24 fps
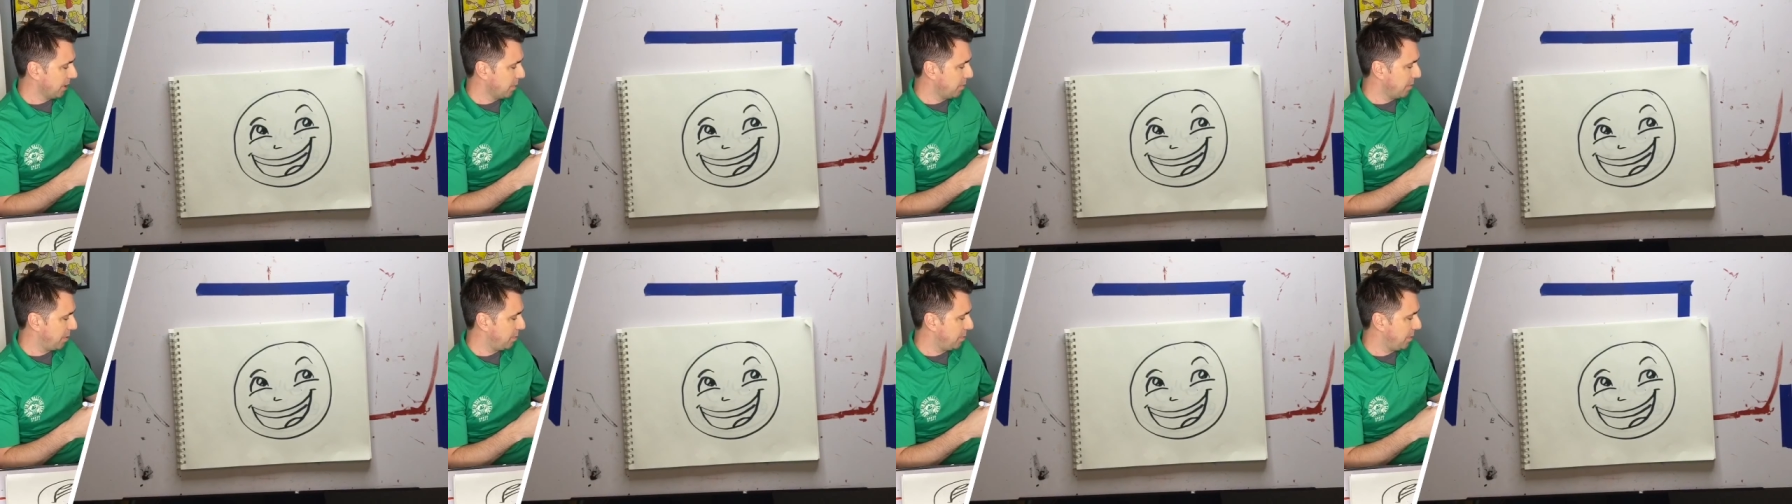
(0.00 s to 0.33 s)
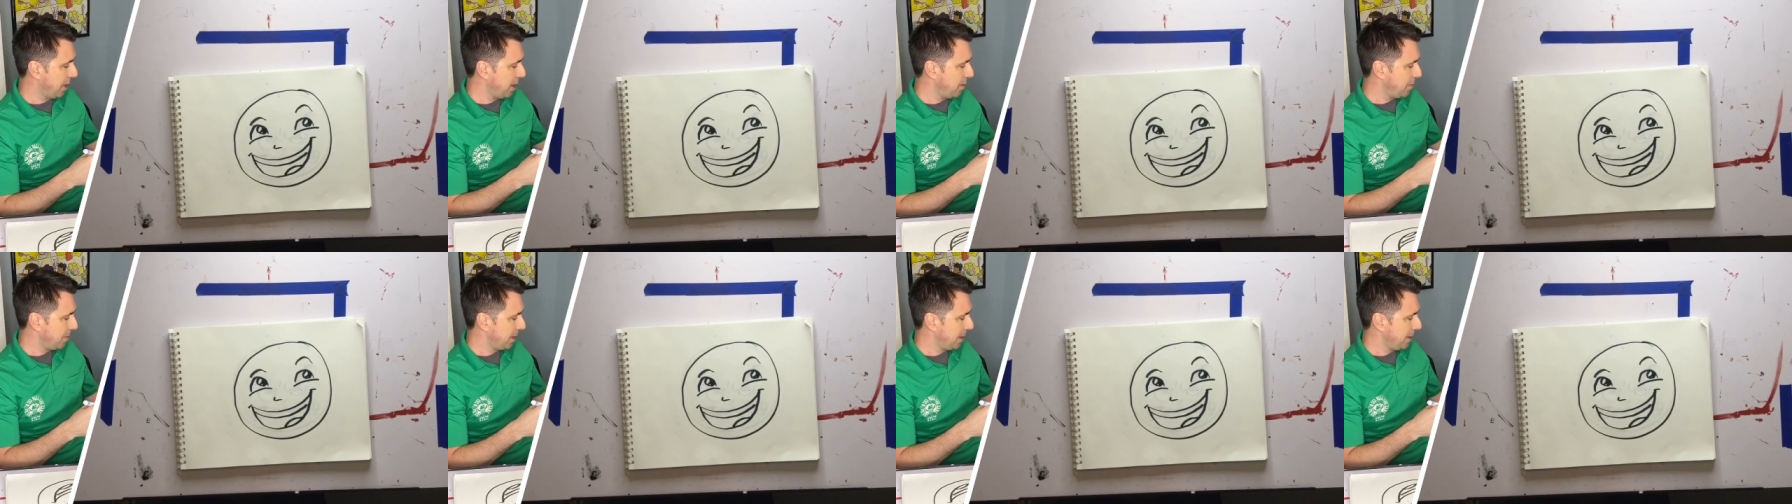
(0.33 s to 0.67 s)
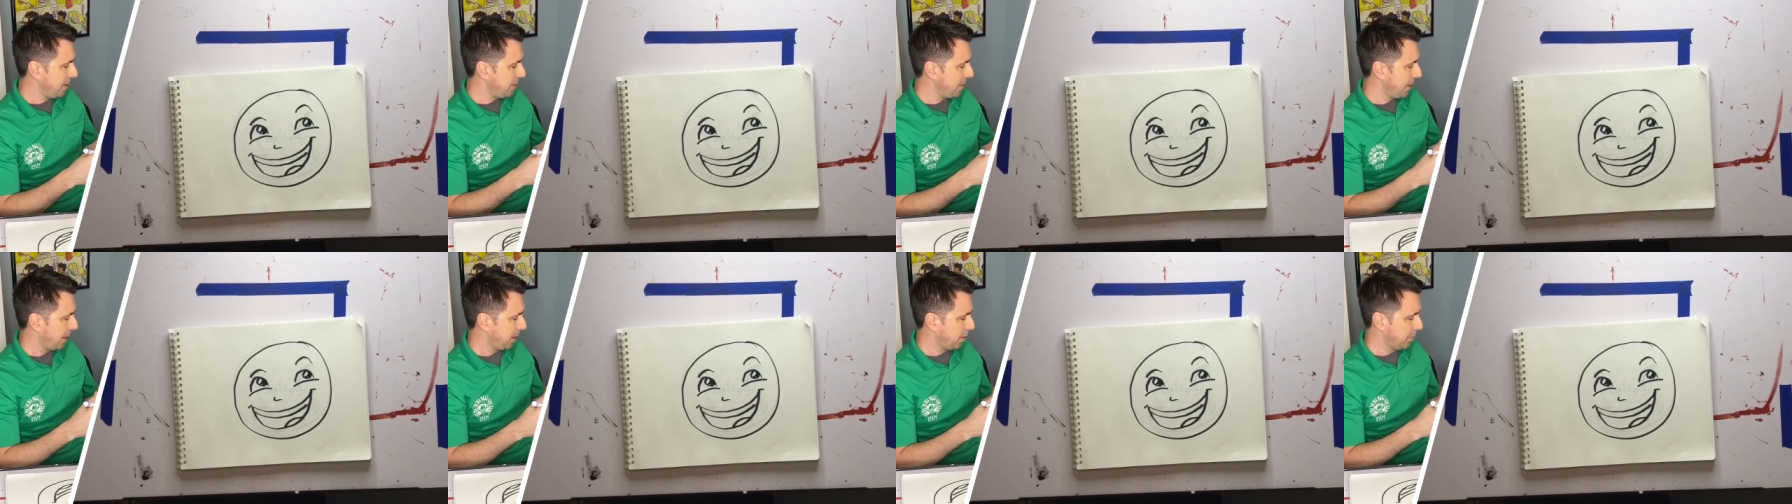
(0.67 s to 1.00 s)
I mean, maybe you
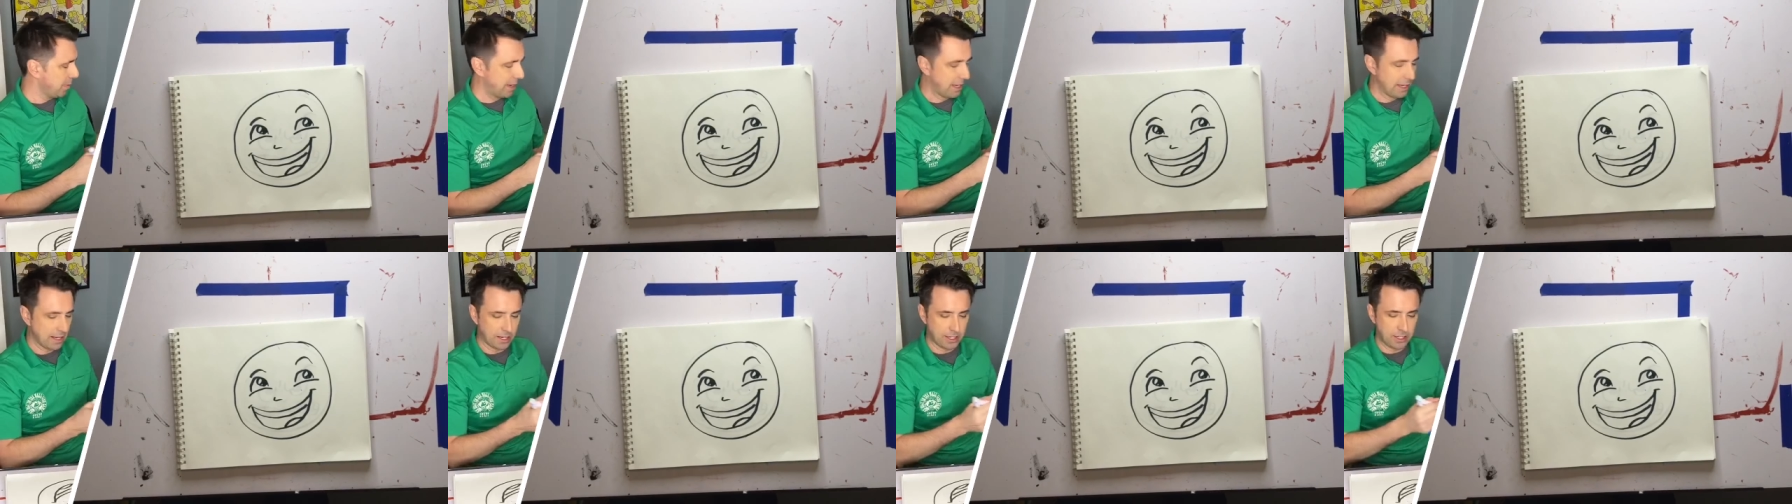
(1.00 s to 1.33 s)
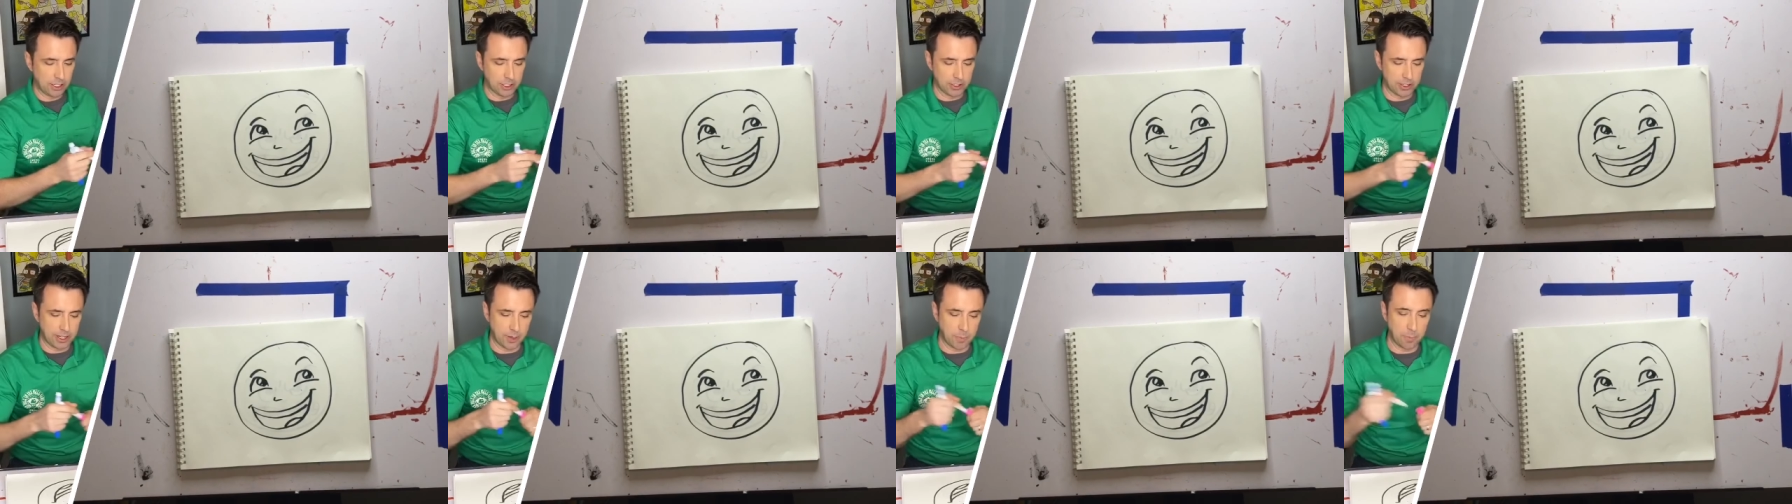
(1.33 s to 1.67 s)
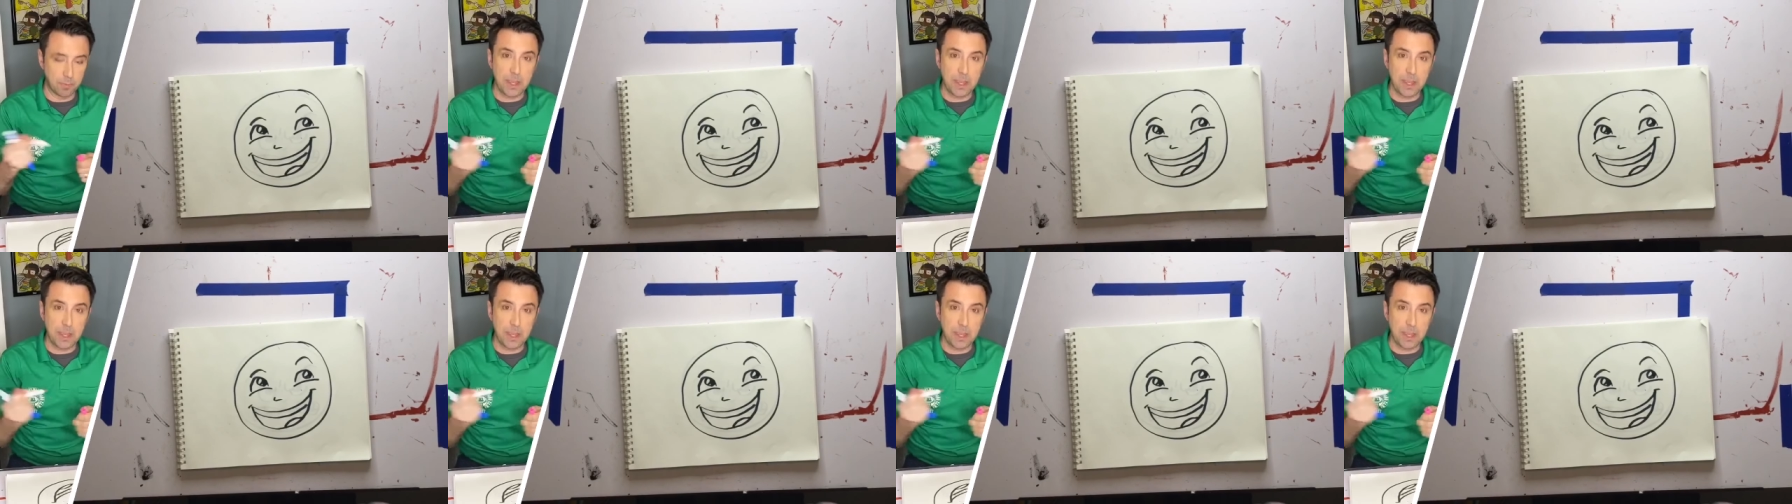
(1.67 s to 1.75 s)
know, let me get a color here.